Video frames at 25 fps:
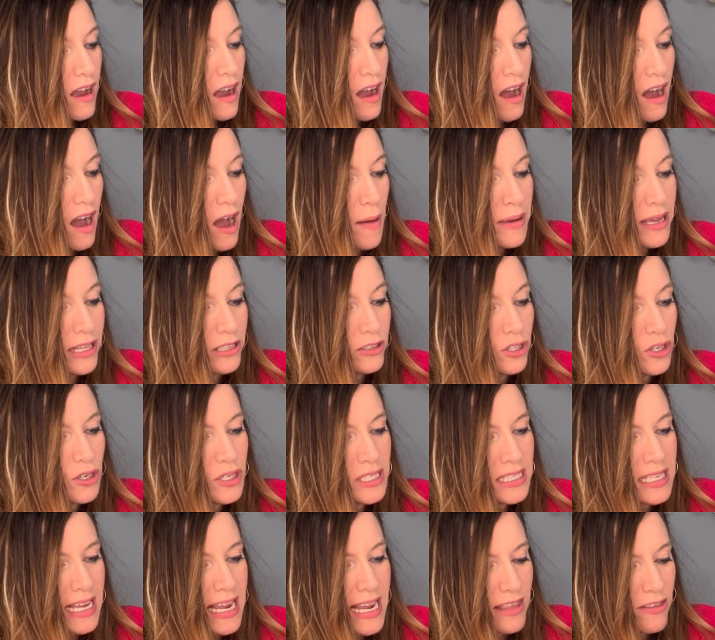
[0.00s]
It
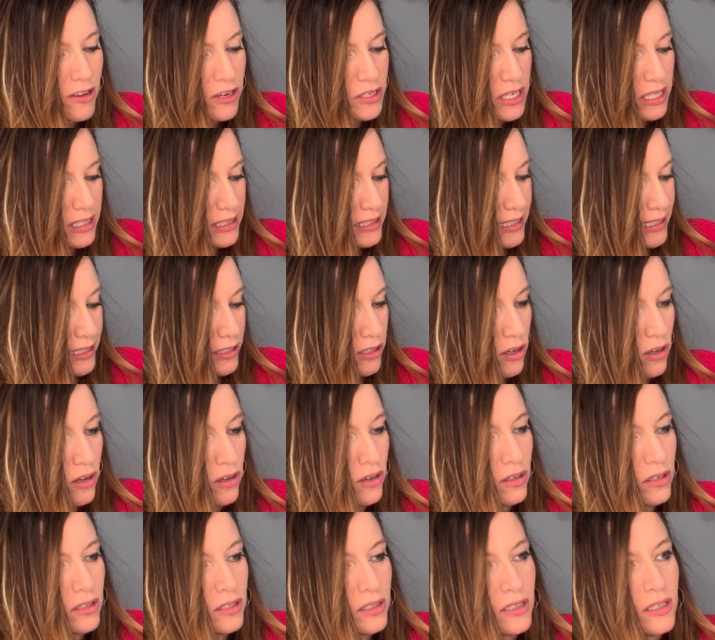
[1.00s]
looks like there's a
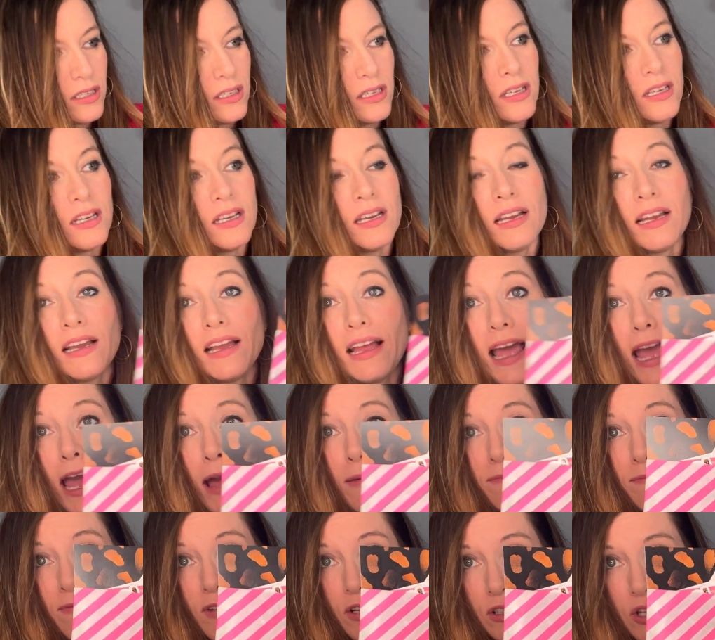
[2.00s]
little
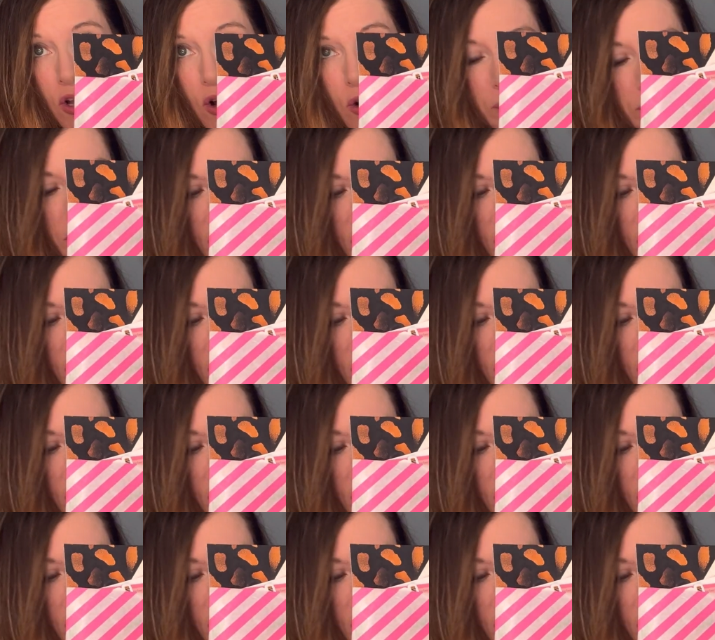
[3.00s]
envelope